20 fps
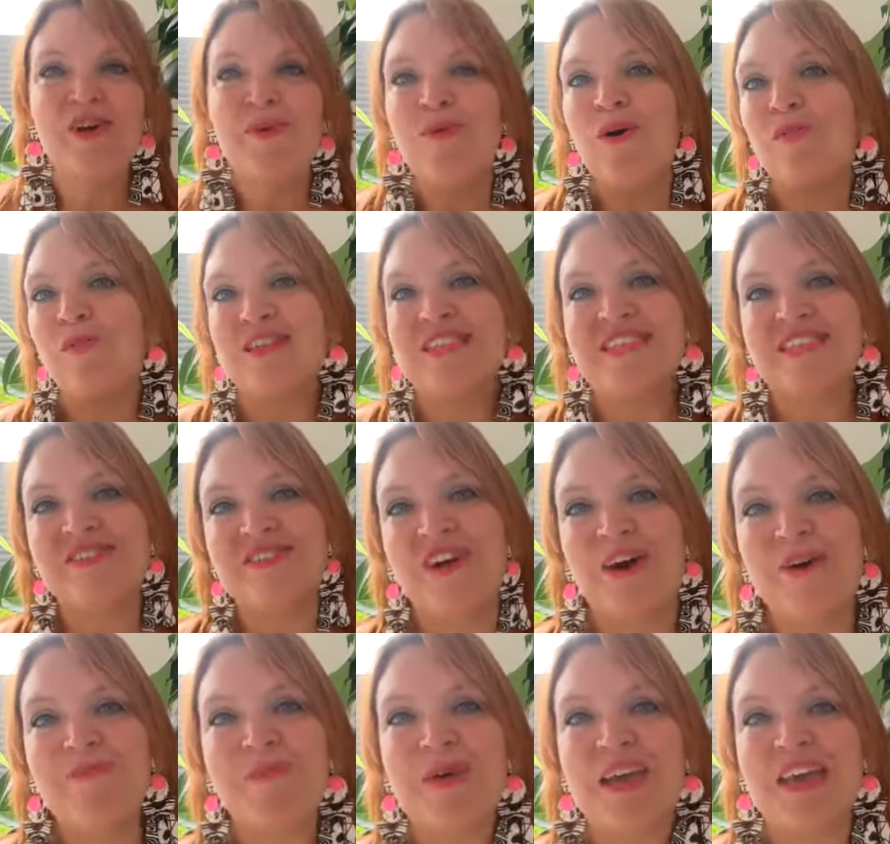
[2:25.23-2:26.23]
while we still
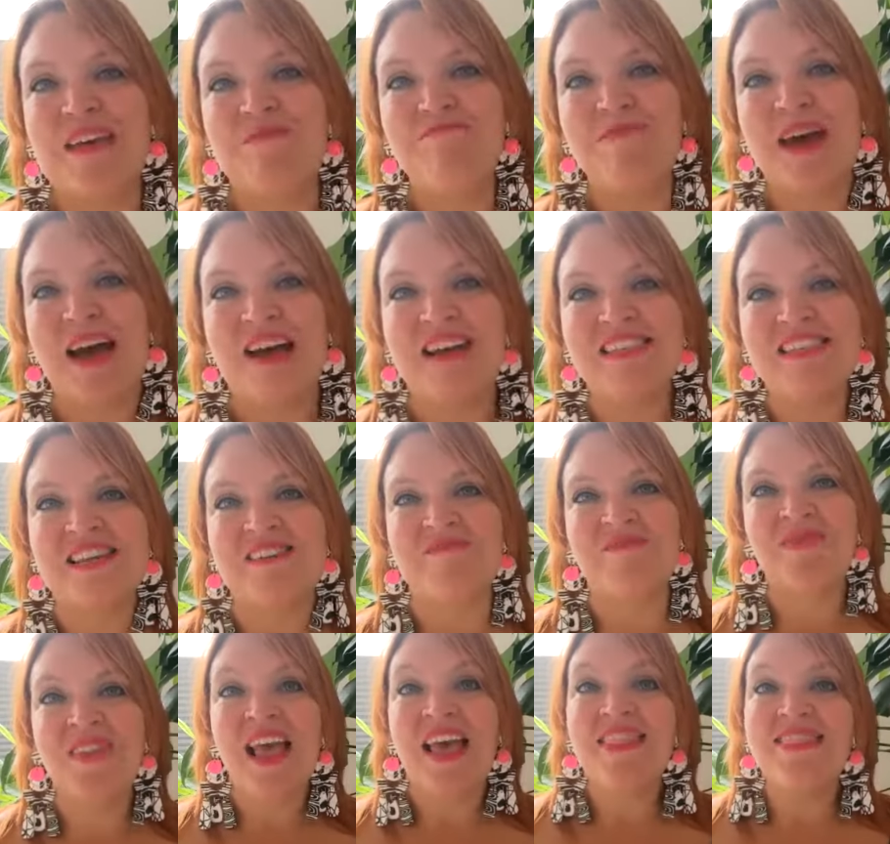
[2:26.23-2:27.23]
can't meet in person.